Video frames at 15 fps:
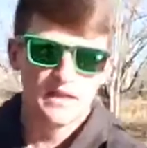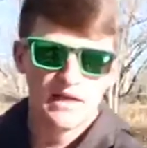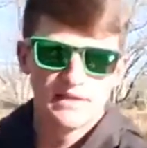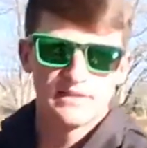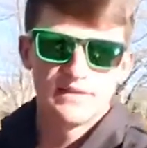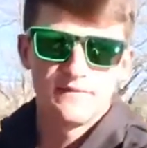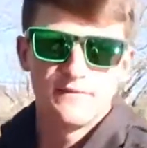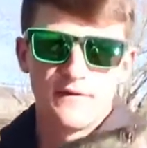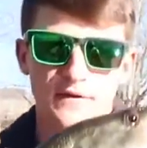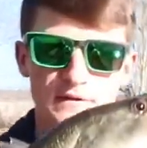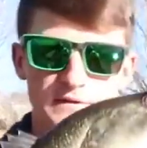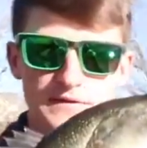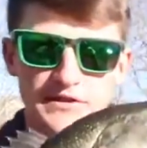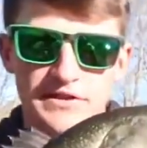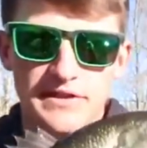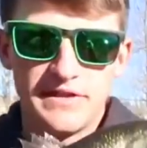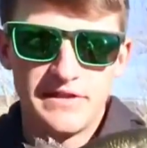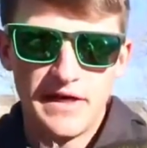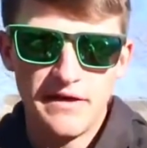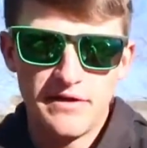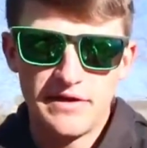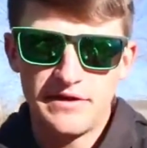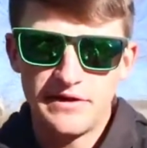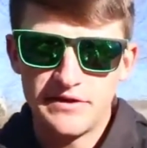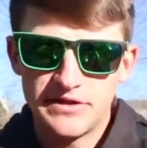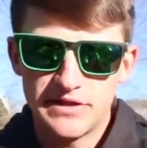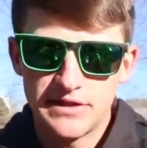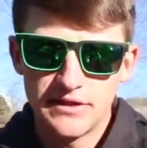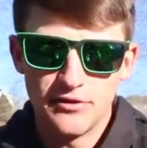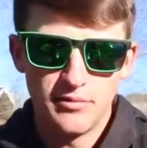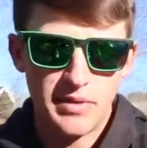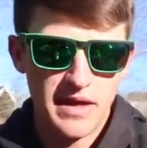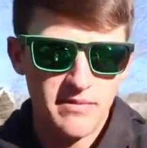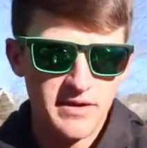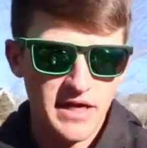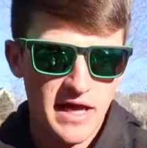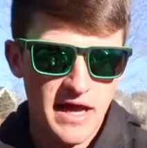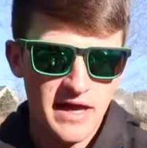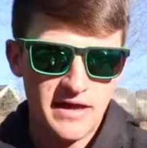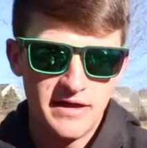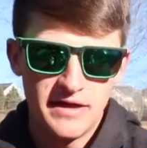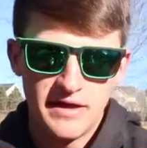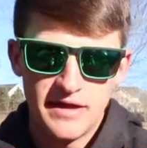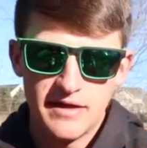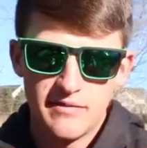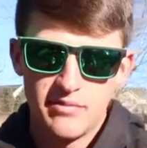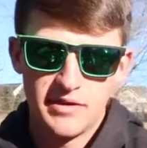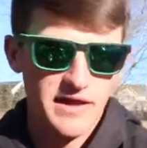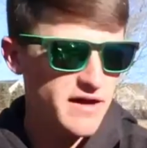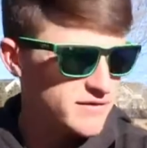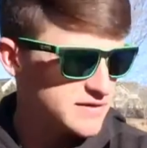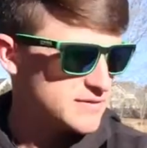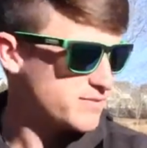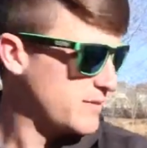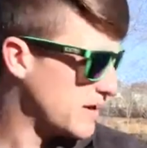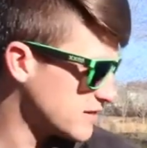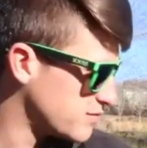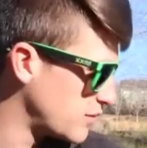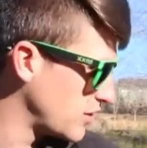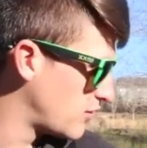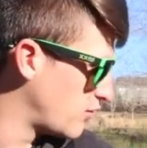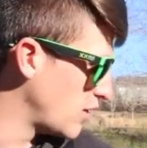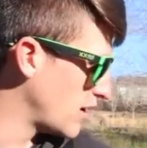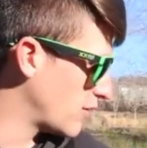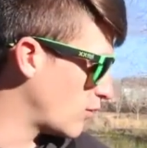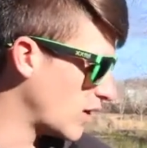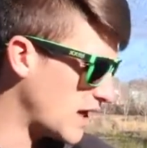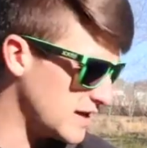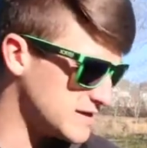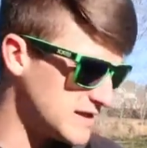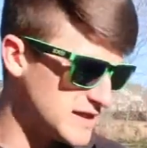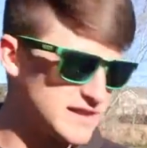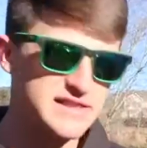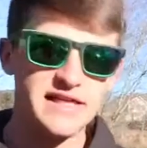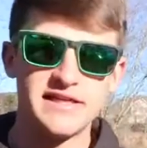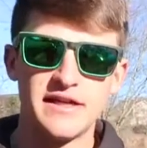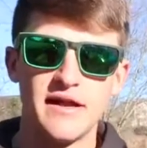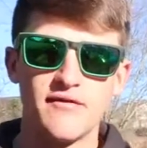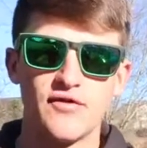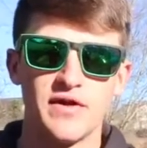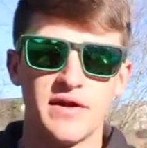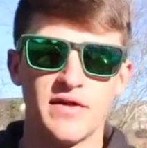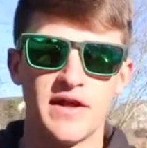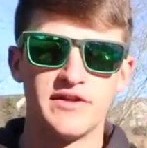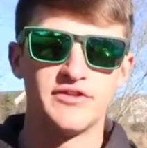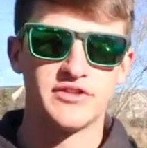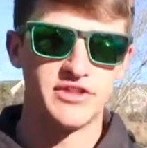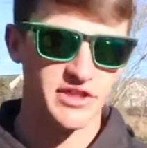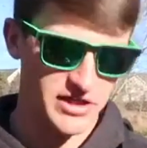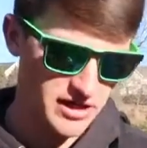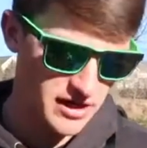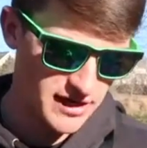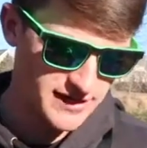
That is the first fish of the day right there, just a little baby guy. But that was pretty quick. What I did is I did have the electric chicken